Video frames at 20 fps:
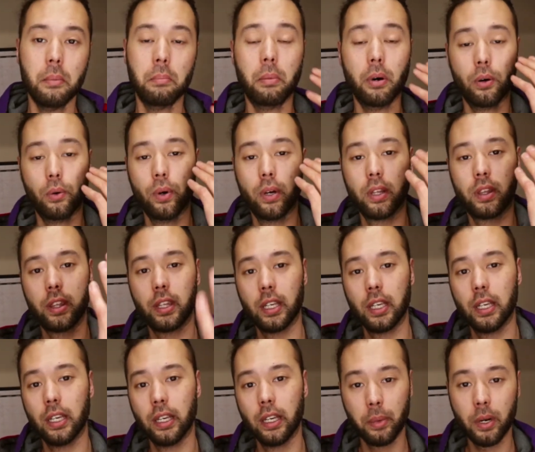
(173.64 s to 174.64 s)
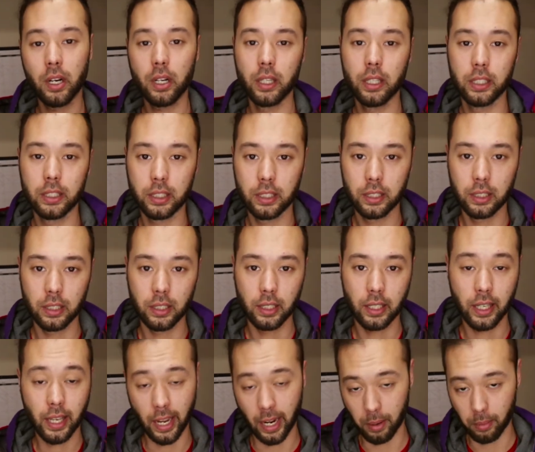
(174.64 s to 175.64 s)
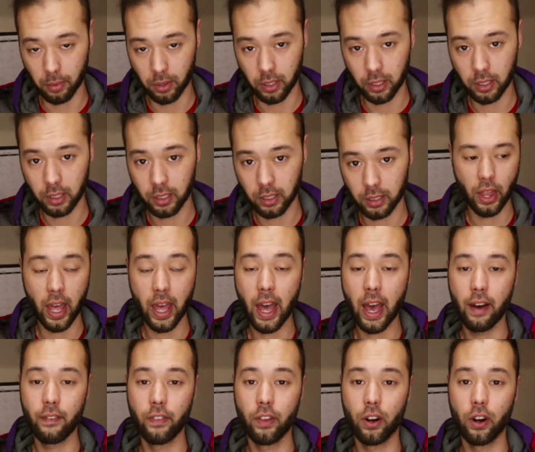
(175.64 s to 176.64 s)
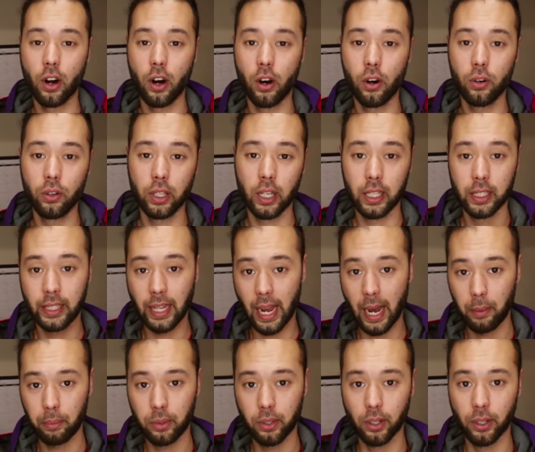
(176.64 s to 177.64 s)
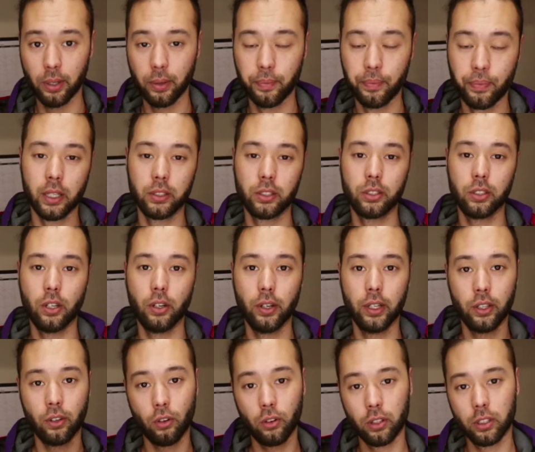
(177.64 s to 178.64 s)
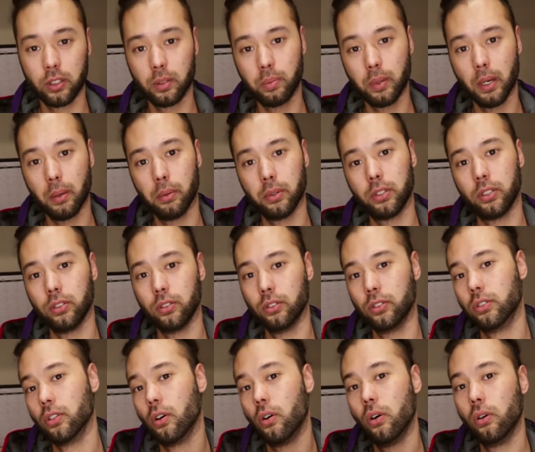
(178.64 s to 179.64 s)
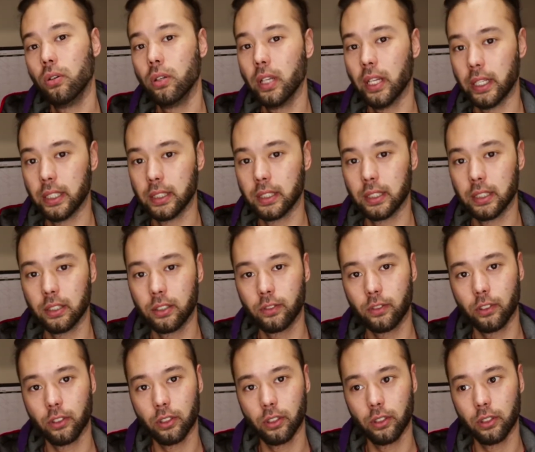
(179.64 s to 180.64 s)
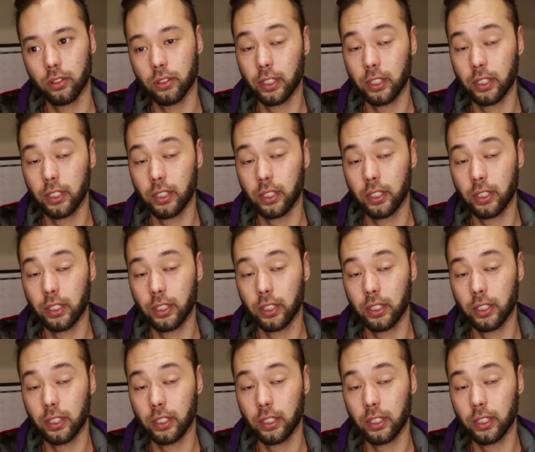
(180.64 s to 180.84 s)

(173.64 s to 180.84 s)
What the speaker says: But with the mirrorless camera, they have their own adapter. So in order to be able to use the old lenses for